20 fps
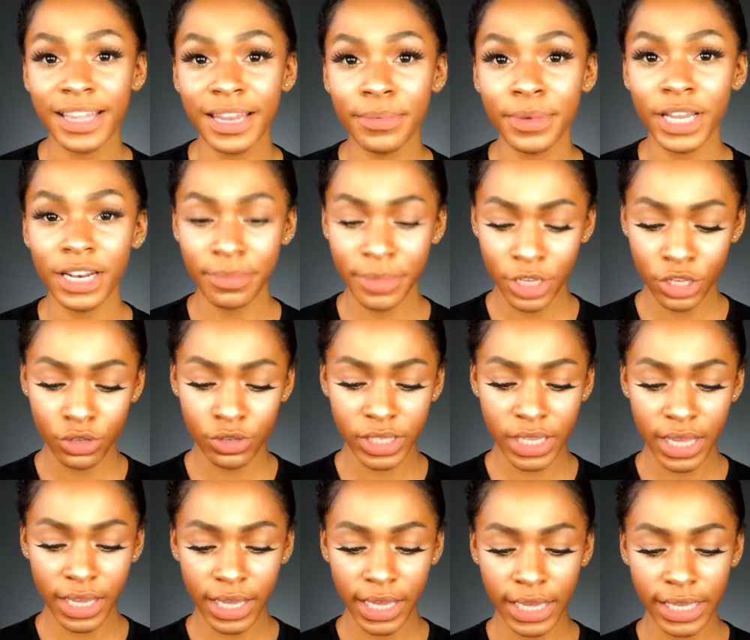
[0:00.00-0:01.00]
that I'm gonna be
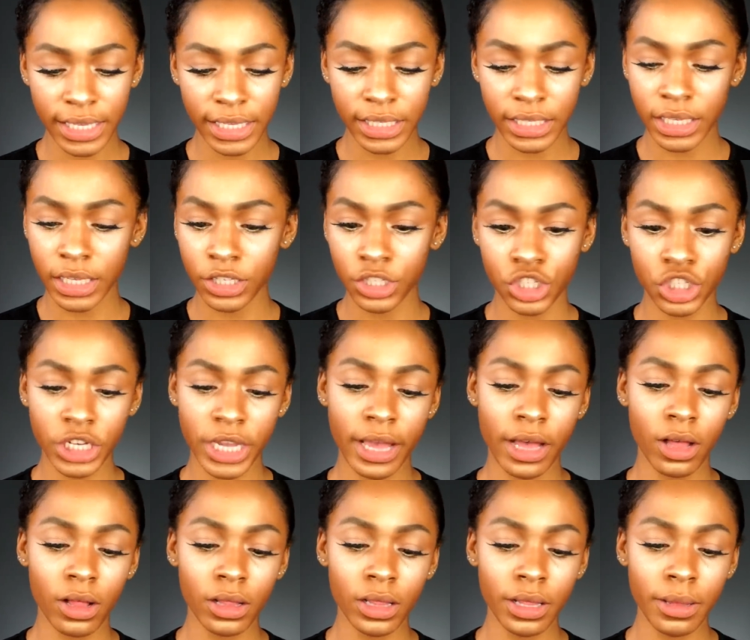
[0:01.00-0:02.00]
using is
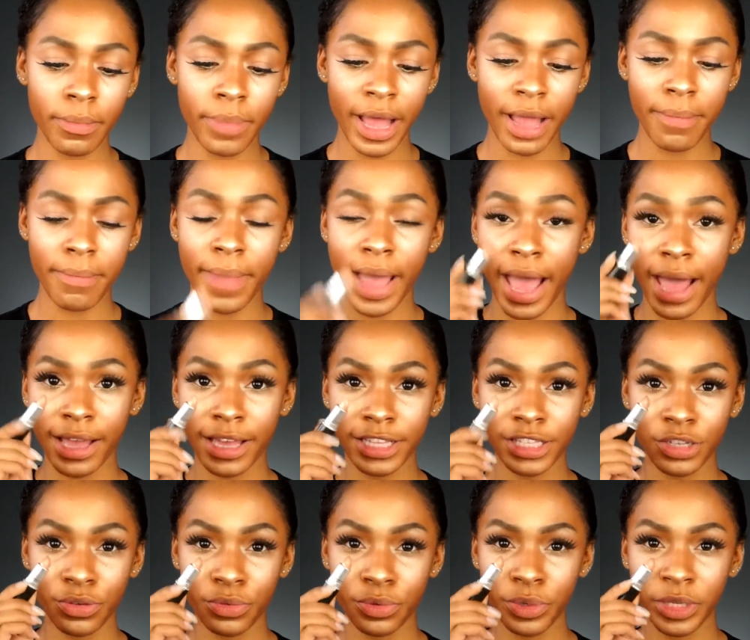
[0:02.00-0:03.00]
Gel by MAC.
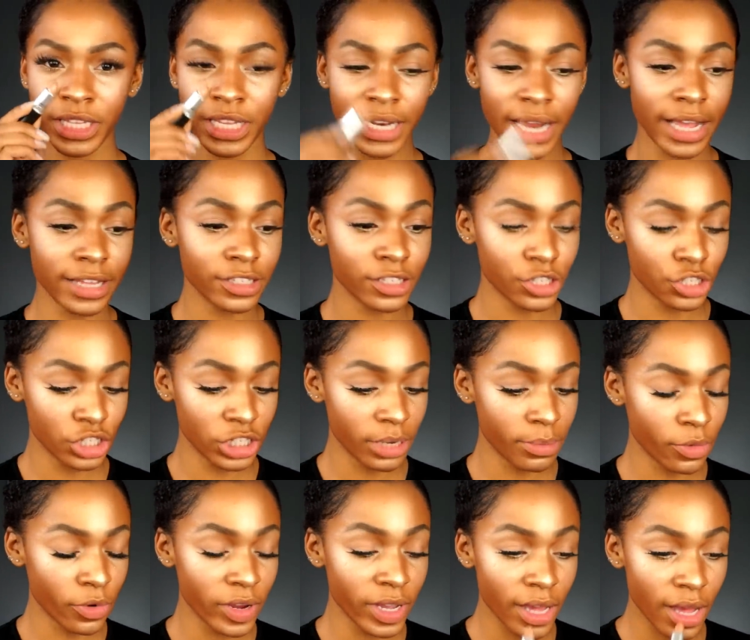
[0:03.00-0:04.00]
It's a really nice
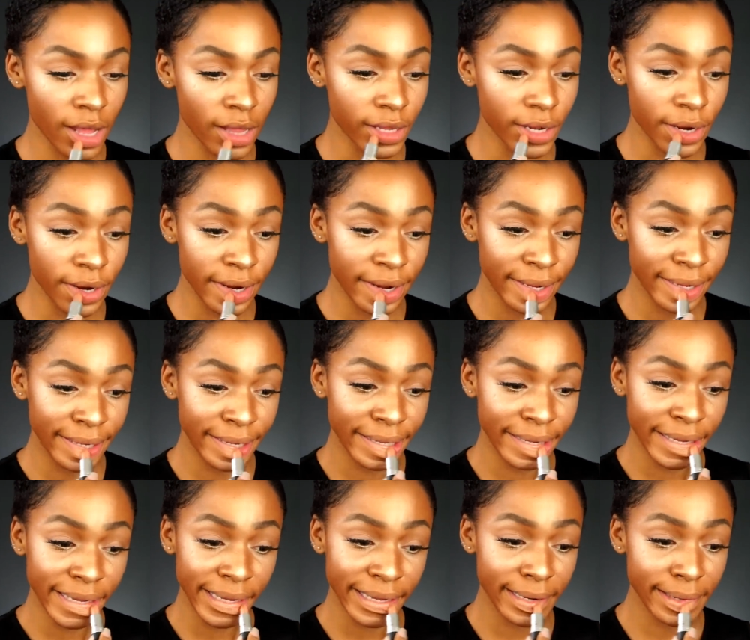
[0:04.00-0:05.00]
shimmery color.
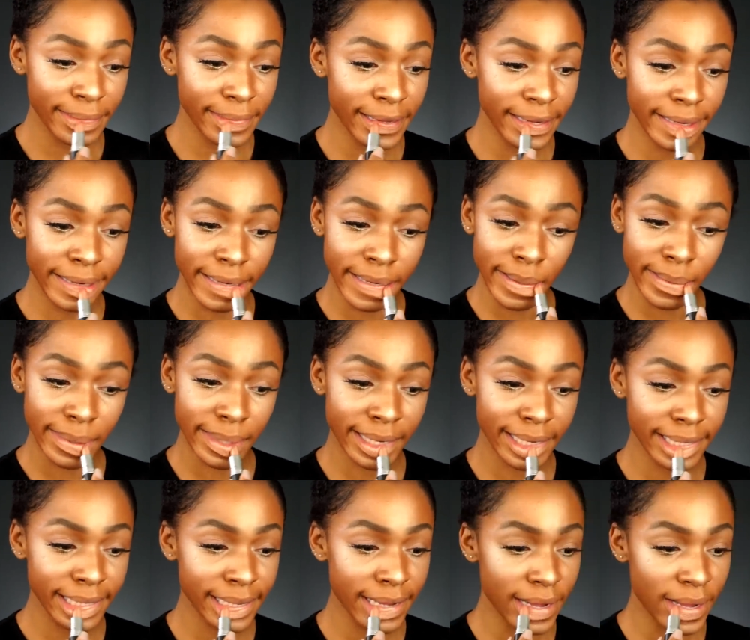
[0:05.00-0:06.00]
And I'm gonna apply
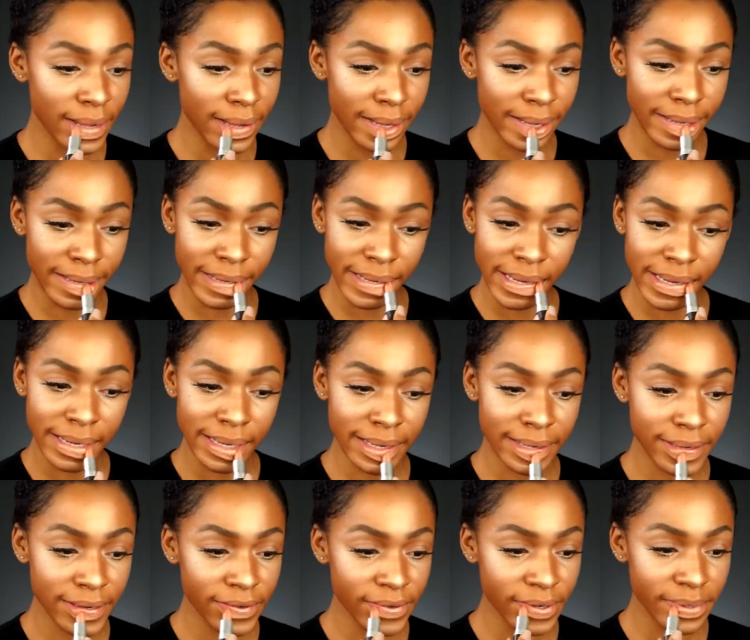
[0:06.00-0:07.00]
that all
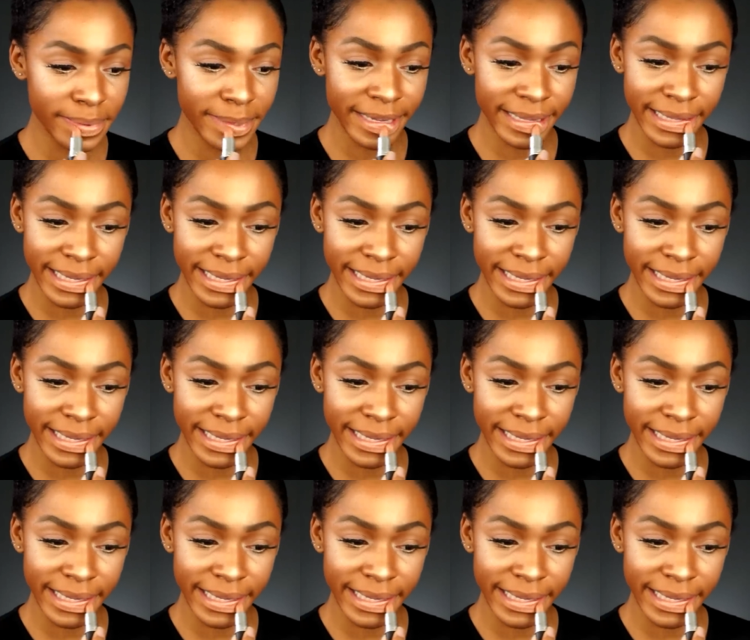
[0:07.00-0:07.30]
over my